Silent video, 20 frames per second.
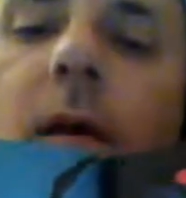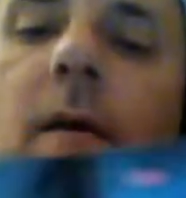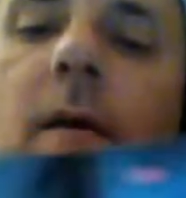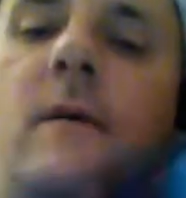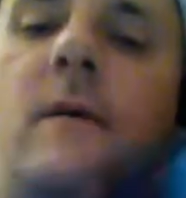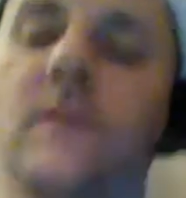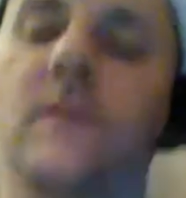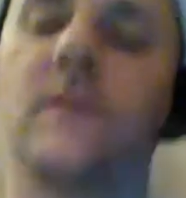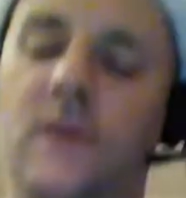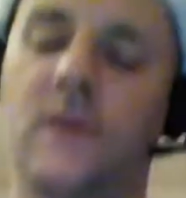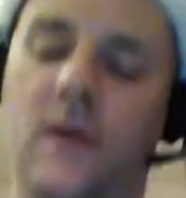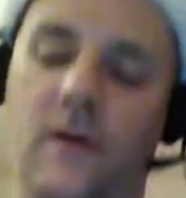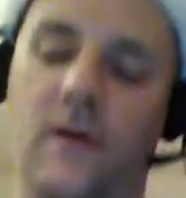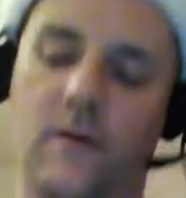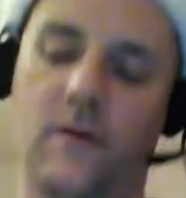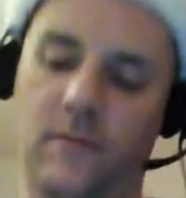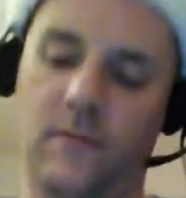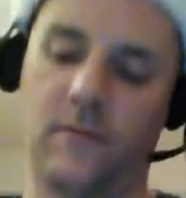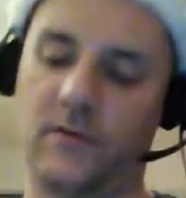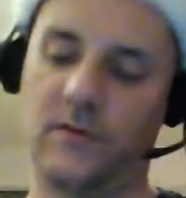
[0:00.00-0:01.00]
So
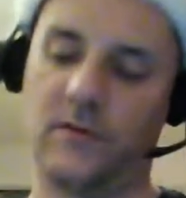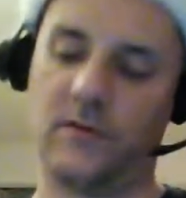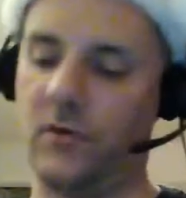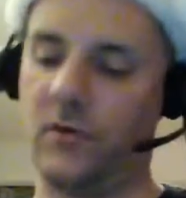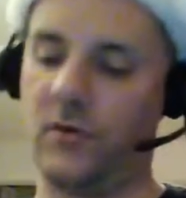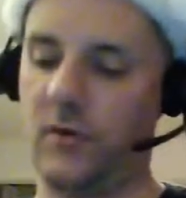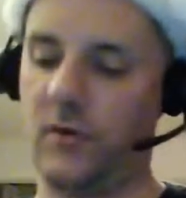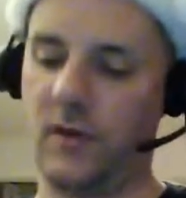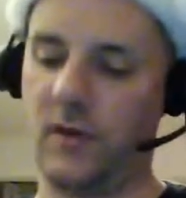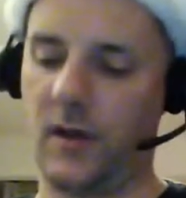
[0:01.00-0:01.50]
looks good.